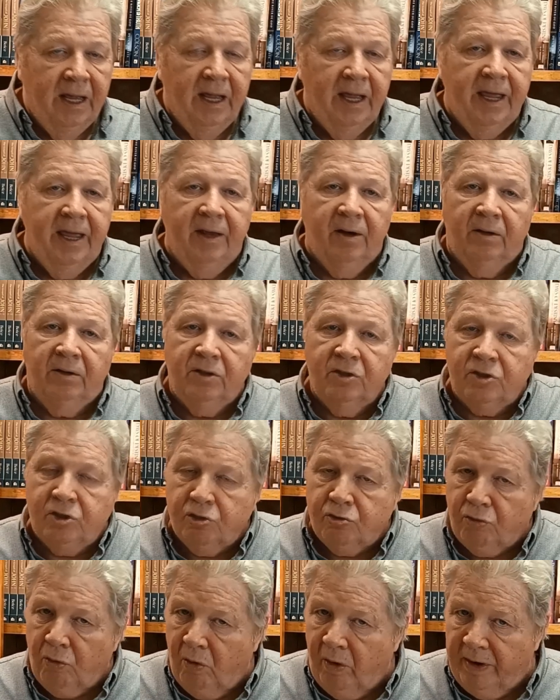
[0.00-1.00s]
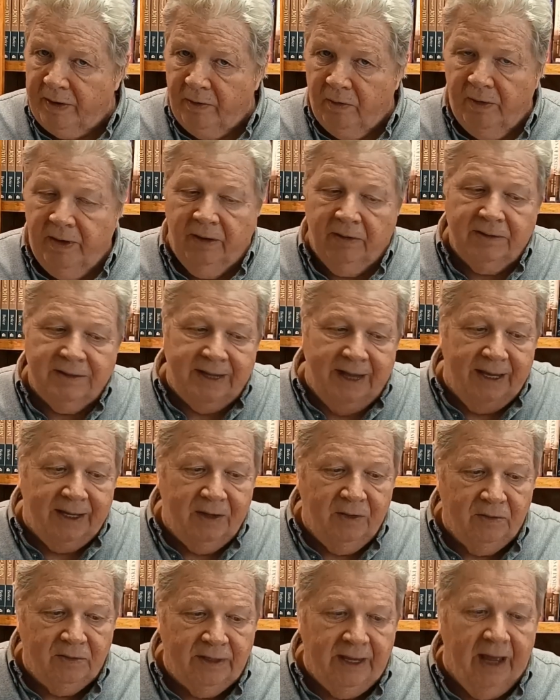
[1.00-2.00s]
It'll destroy you. It'll
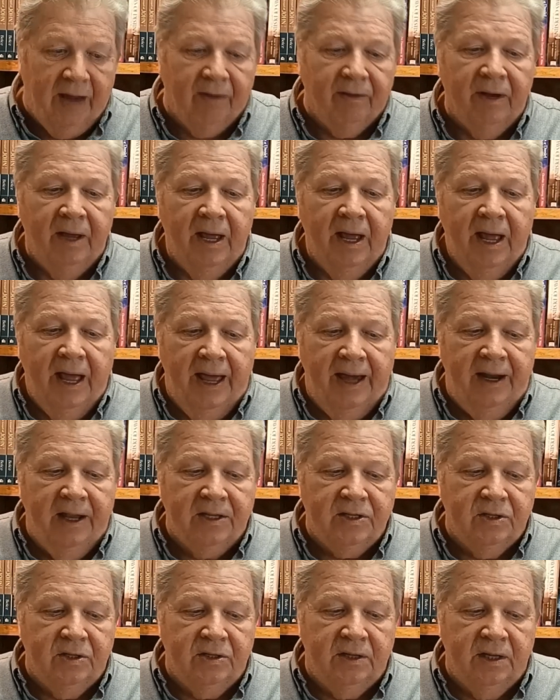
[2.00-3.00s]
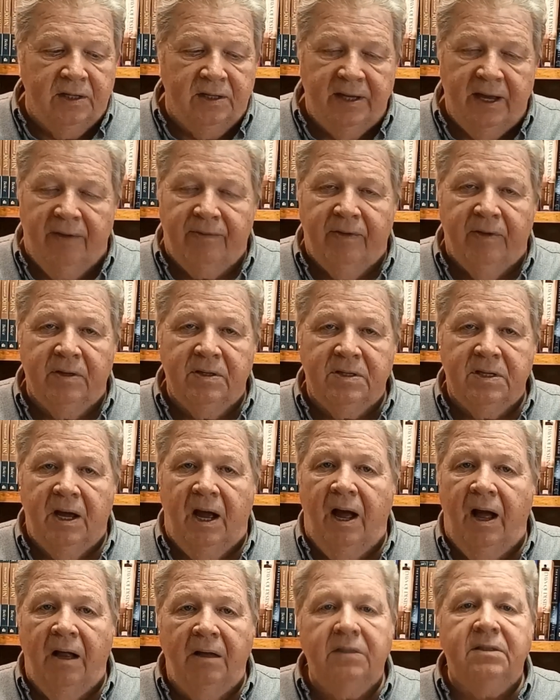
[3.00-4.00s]
take you down. And it's the
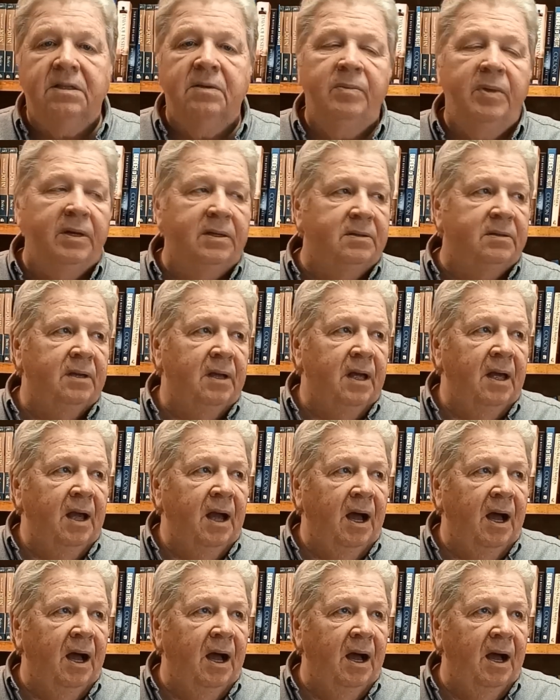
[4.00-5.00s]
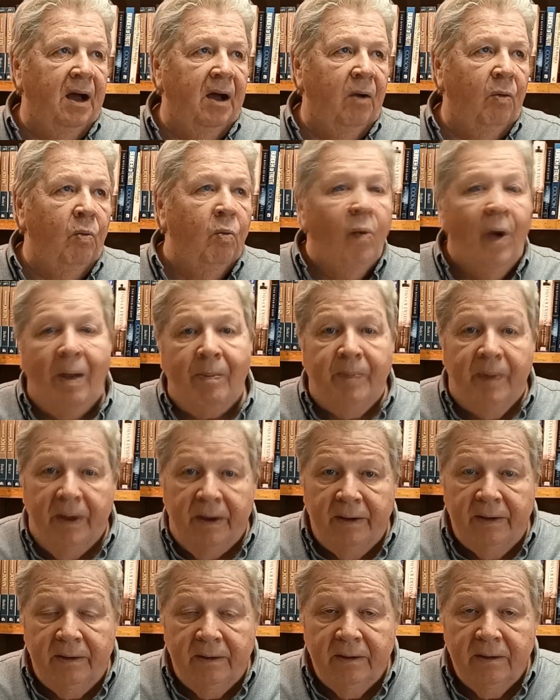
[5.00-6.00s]
devil's ultimate uh,
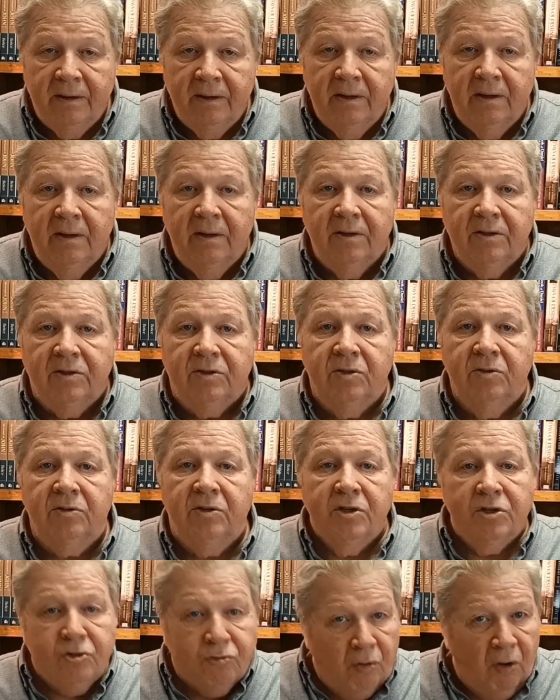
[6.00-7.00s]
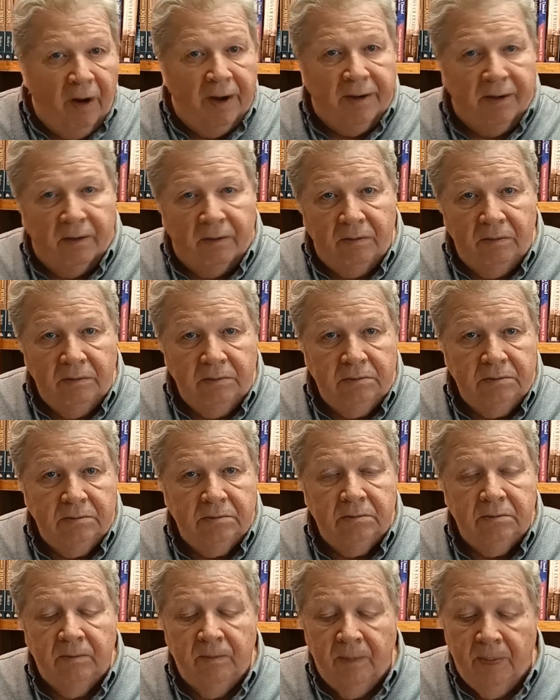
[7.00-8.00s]
weapon to destroy you.
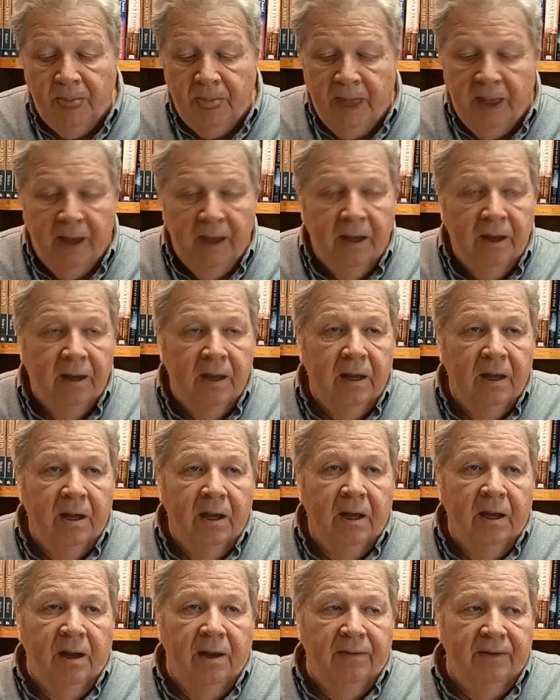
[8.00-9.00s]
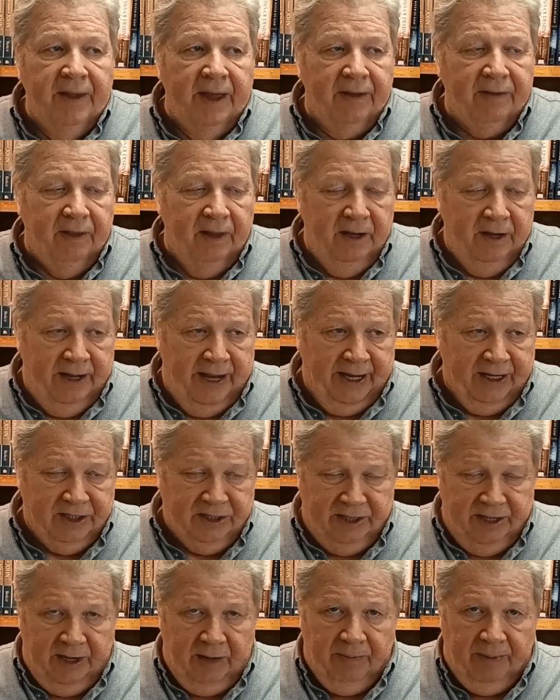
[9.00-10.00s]
That's right. Ne-
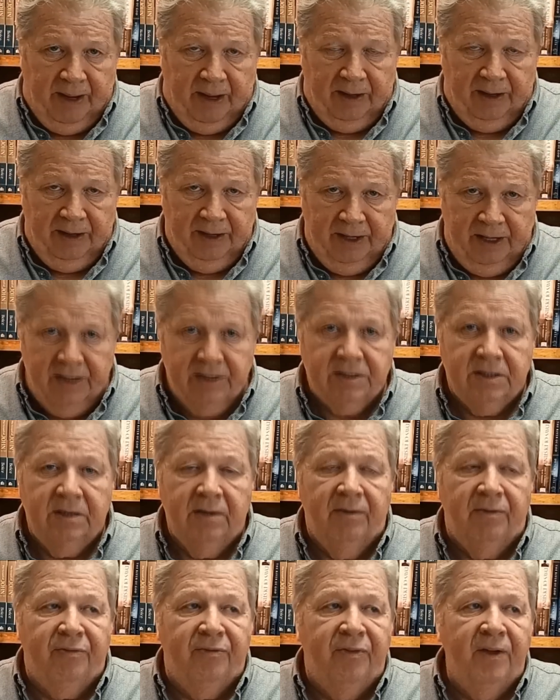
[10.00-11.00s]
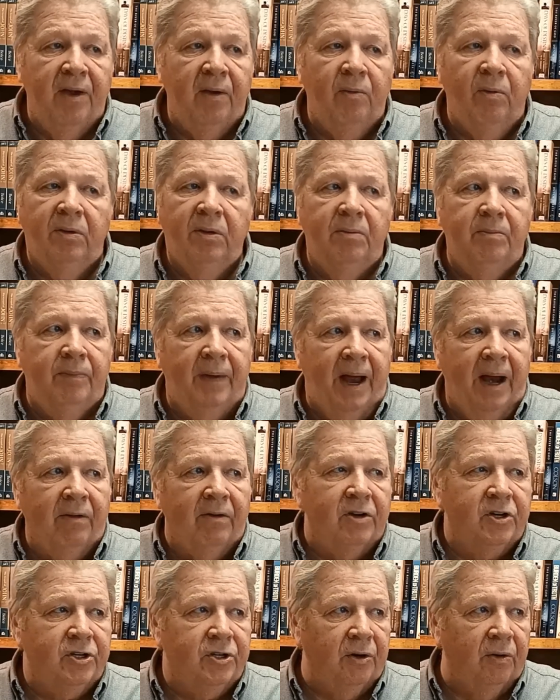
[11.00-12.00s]
next thing about it is fear will
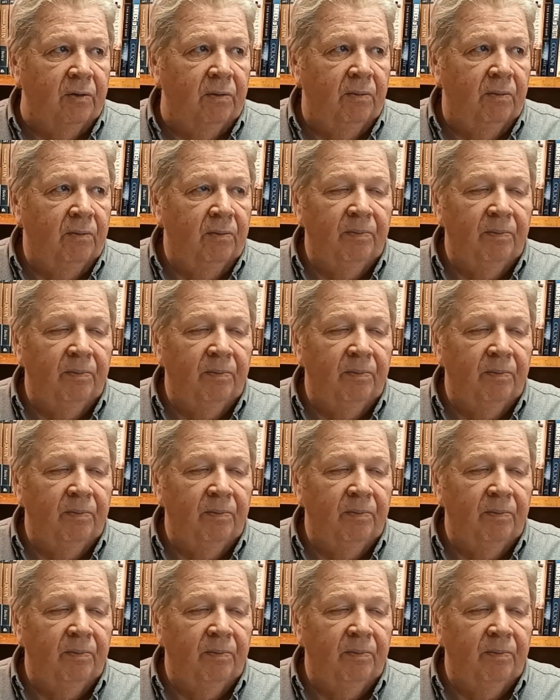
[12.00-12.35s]
embarrass you